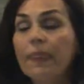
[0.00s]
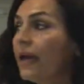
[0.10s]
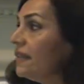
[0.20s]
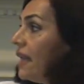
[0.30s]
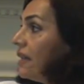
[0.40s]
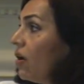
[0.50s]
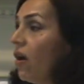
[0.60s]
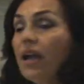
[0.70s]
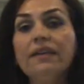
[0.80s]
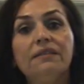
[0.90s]
and that
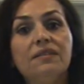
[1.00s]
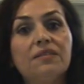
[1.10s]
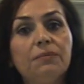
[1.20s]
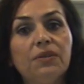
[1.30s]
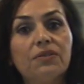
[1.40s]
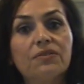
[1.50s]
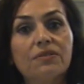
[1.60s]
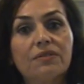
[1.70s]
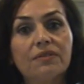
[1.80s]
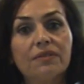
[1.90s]
I disappears,
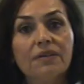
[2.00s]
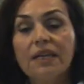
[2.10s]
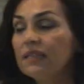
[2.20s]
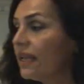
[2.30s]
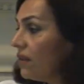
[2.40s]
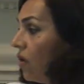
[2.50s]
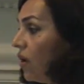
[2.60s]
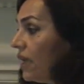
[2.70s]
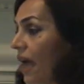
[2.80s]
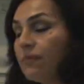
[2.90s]
and that
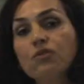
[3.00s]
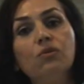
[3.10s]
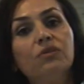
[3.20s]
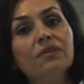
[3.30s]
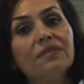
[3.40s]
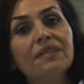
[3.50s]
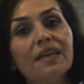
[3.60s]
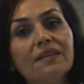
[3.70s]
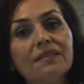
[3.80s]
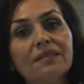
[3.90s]
I absolute
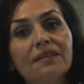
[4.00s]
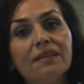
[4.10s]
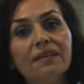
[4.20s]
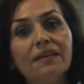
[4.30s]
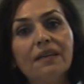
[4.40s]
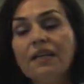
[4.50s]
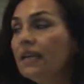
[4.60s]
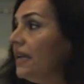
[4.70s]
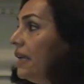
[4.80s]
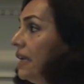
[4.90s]
stays.
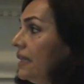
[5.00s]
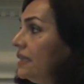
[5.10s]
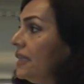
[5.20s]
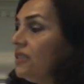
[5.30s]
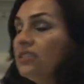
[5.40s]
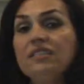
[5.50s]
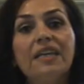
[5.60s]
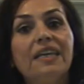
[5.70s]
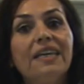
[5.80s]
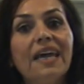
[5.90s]
The
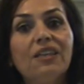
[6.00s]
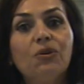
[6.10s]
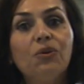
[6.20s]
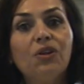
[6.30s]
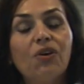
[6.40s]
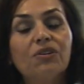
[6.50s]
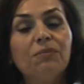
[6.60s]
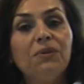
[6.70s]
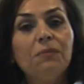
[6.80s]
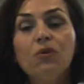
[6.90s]
second category are the
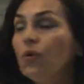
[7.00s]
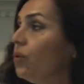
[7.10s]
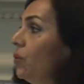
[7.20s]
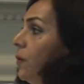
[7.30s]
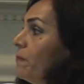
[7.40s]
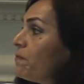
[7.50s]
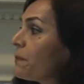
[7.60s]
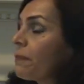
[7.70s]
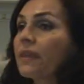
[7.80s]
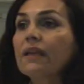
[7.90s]
people who
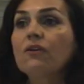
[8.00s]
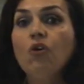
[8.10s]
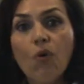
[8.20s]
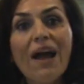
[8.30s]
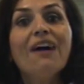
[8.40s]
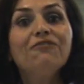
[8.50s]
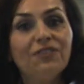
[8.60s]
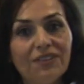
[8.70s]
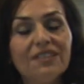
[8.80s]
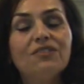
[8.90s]
go after
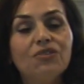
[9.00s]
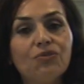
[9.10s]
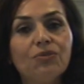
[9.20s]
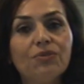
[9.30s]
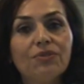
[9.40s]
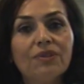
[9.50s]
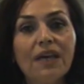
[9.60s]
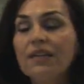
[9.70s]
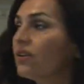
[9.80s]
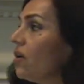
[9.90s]
the truth,
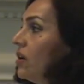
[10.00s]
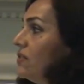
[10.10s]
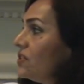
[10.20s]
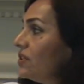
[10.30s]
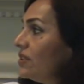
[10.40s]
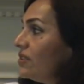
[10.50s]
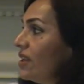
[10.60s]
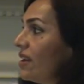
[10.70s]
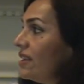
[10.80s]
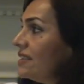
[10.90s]
and then all of a sudden
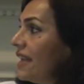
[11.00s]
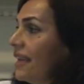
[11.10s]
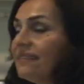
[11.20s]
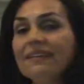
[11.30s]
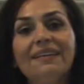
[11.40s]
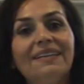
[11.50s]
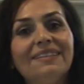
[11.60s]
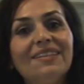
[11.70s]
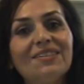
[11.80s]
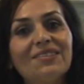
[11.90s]
realize that
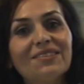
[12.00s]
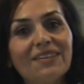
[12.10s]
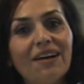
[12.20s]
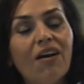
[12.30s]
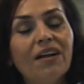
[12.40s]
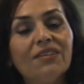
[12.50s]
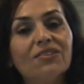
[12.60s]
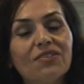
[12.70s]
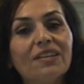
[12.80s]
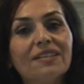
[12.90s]
this I
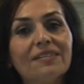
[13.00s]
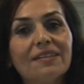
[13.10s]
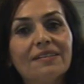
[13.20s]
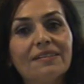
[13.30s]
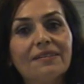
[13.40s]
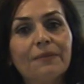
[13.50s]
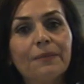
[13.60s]
does not exist.